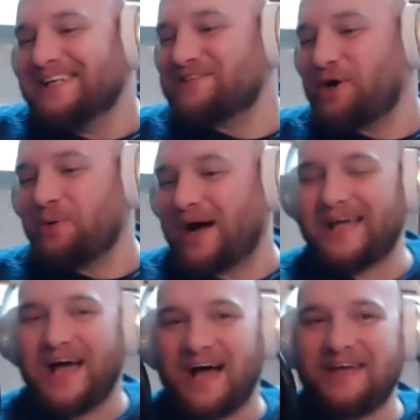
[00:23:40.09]
So
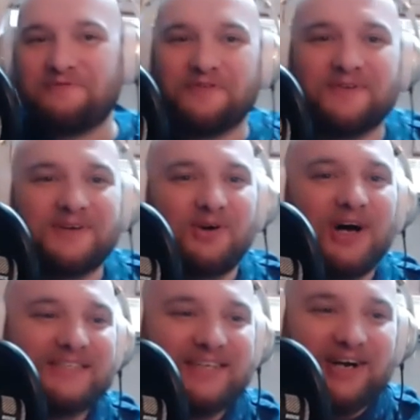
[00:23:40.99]
I, I've
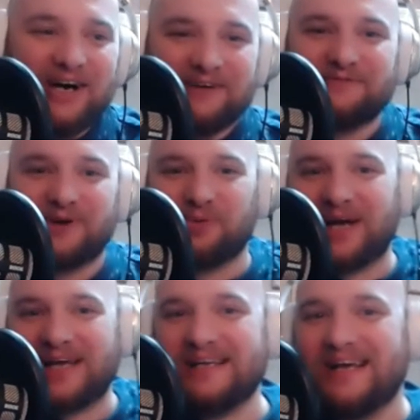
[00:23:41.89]
crossed it off for
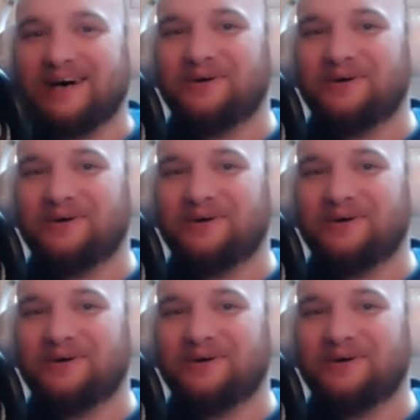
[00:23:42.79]
right now. I don't now.